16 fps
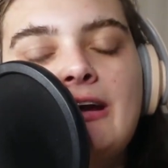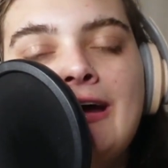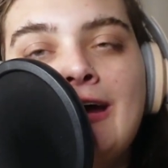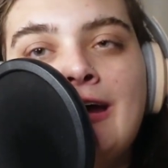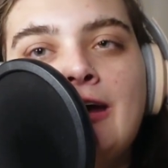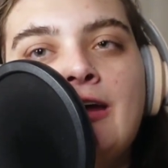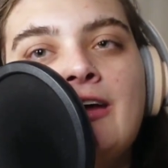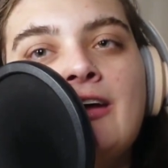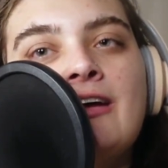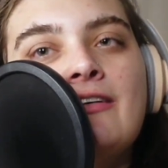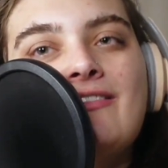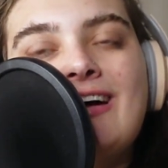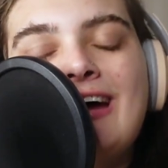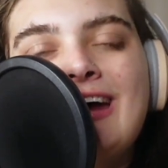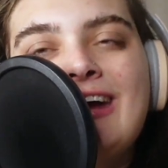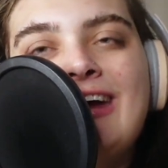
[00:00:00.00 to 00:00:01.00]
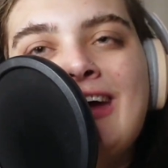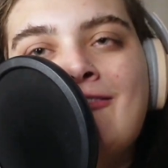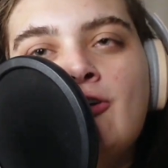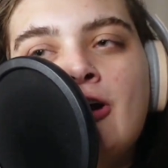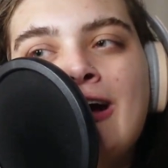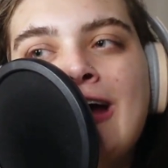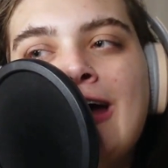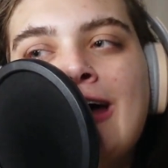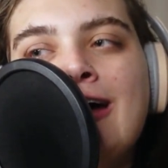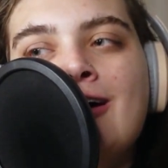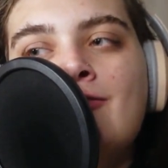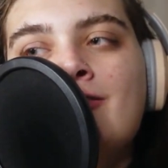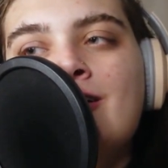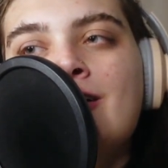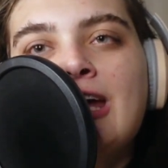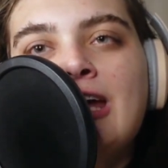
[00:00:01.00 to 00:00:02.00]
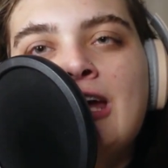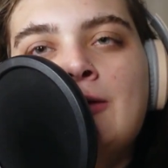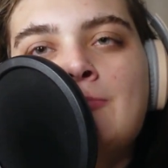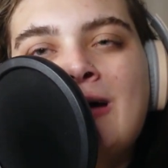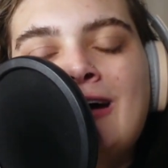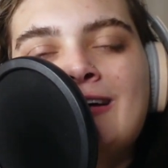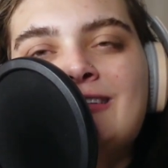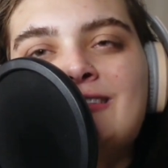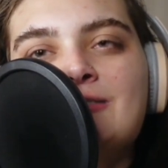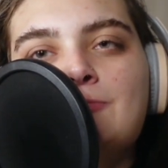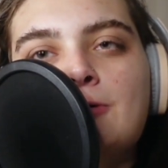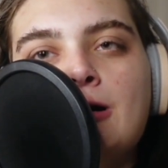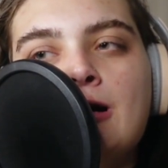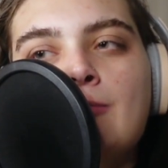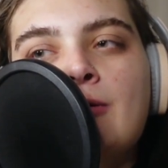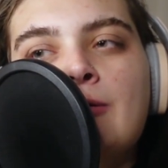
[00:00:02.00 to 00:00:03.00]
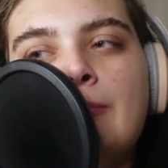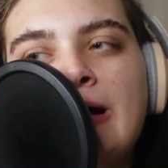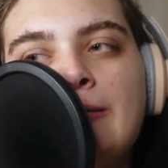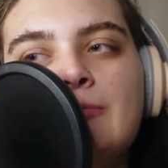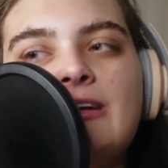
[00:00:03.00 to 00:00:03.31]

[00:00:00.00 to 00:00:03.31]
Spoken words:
if I ever have a mice problem, I'm